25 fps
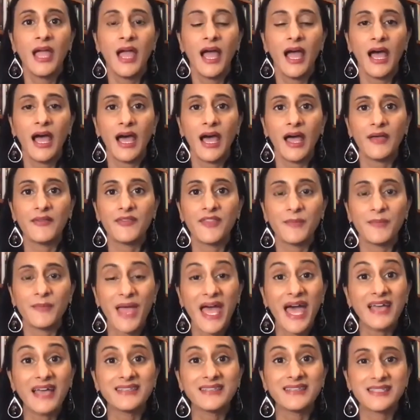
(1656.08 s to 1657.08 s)
Uh, they
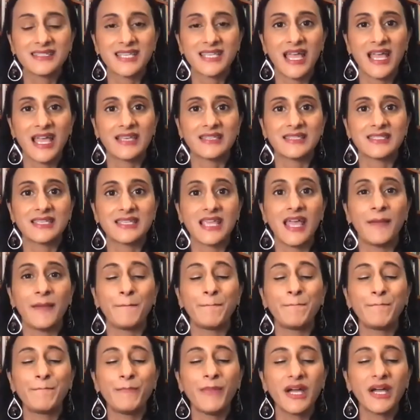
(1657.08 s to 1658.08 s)
passed the test at
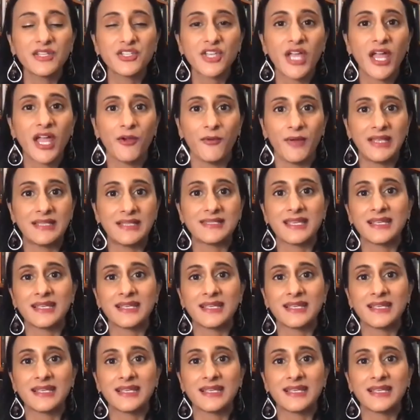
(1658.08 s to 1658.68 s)
much higher rates,